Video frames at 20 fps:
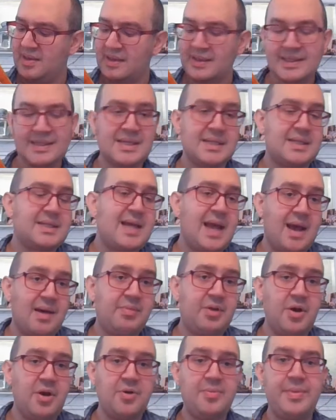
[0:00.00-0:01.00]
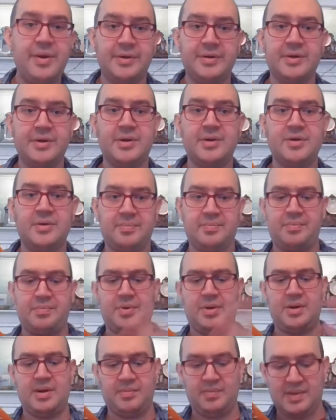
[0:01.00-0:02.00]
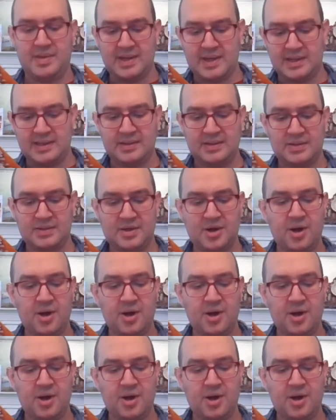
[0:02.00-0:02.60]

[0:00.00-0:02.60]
This is a tableau builder. You're putting